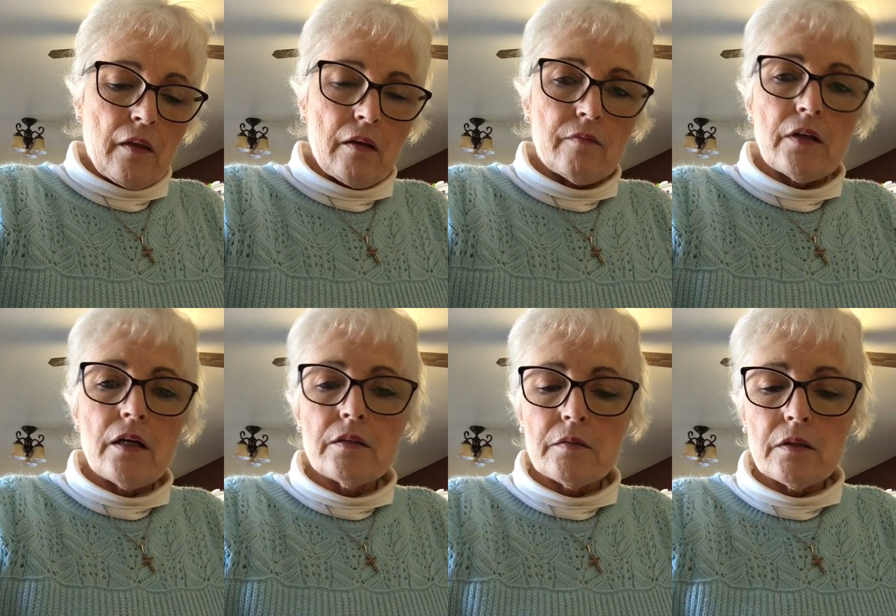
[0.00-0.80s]
I've
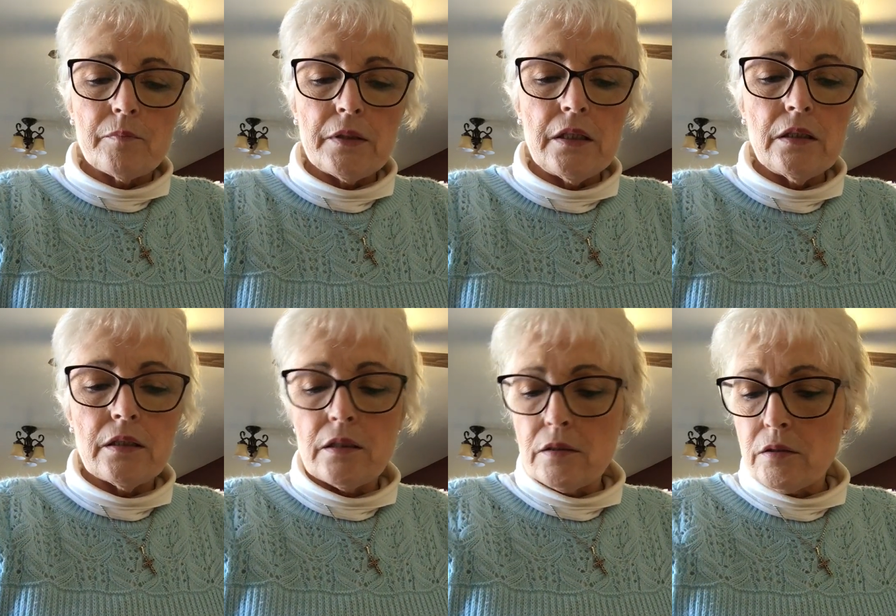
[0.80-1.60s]
got a
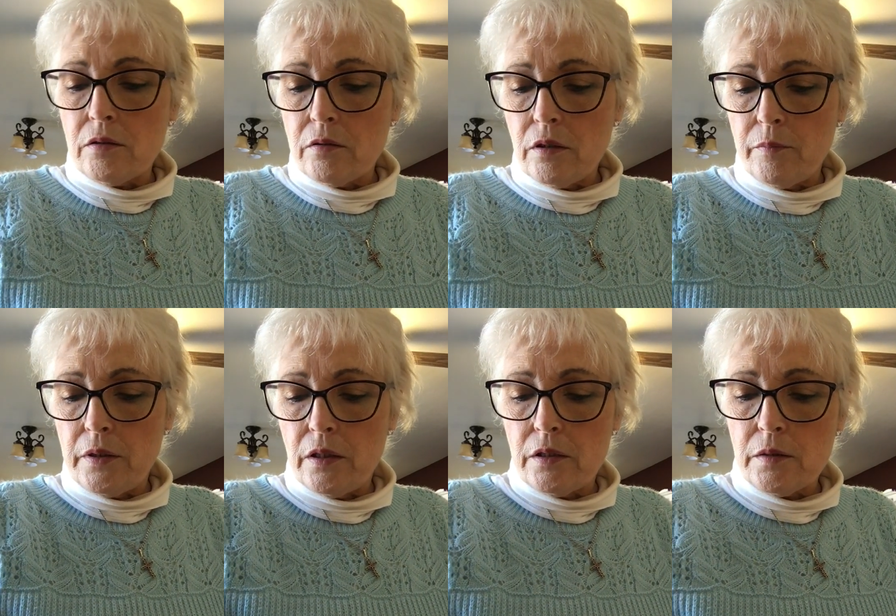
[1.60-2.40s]
peanuts, or not
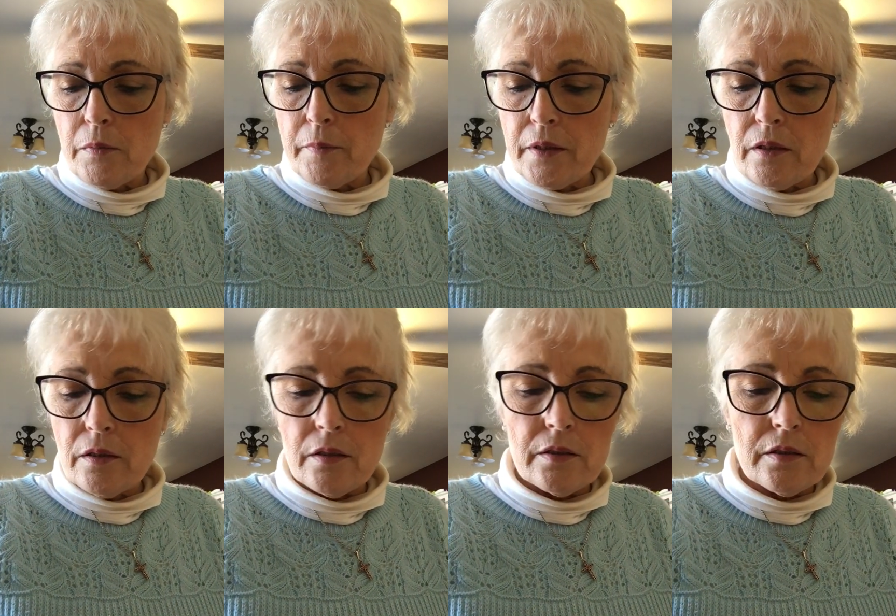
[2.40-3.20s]
peanuts, but
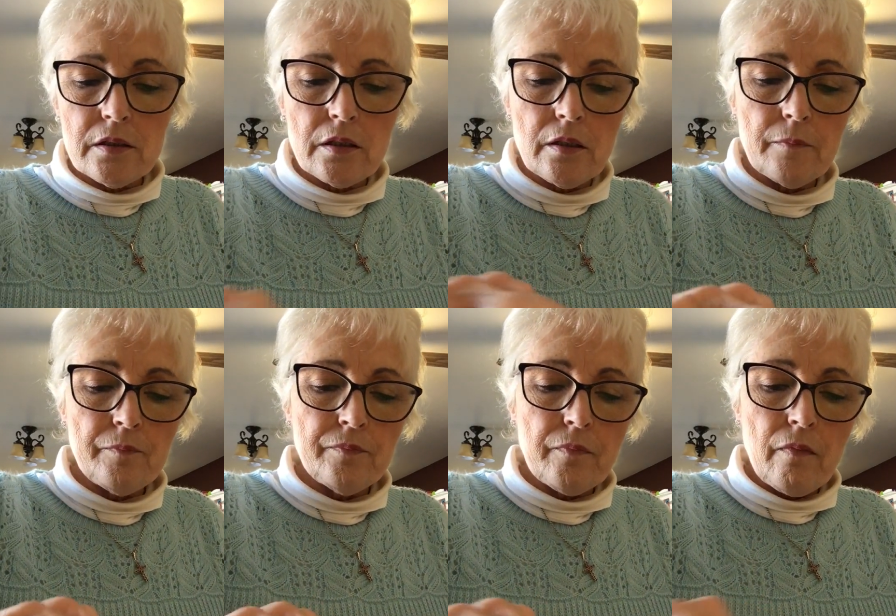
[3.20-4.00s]
pecans
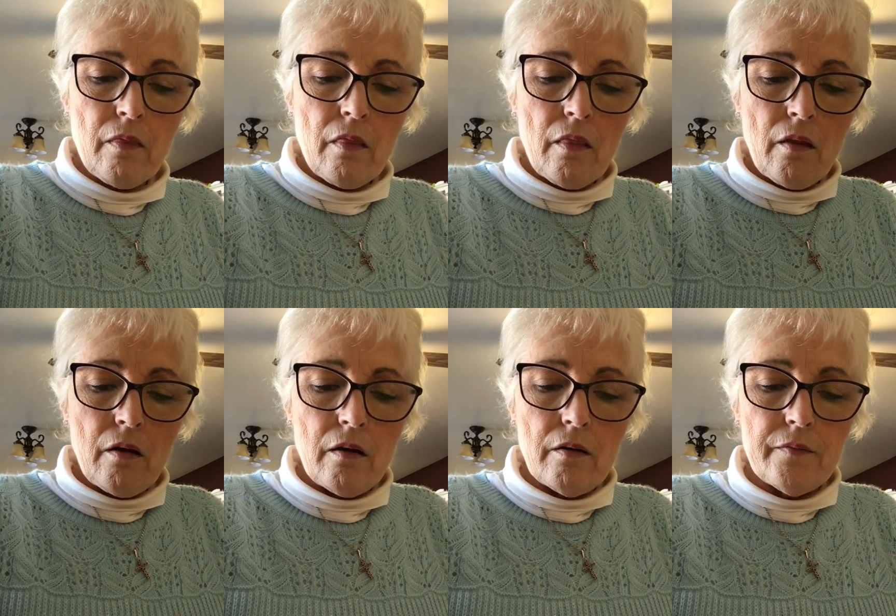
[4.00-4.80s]

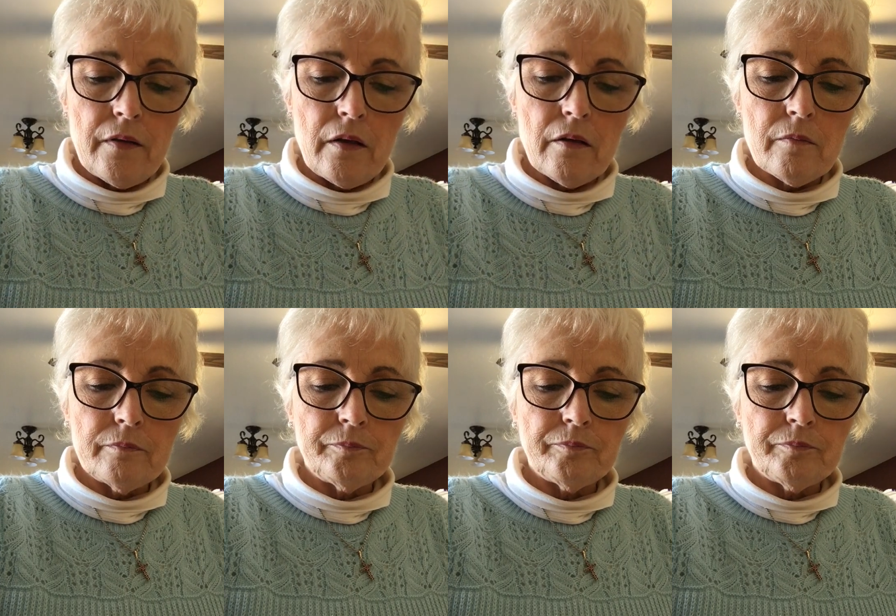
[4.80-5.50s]
on there.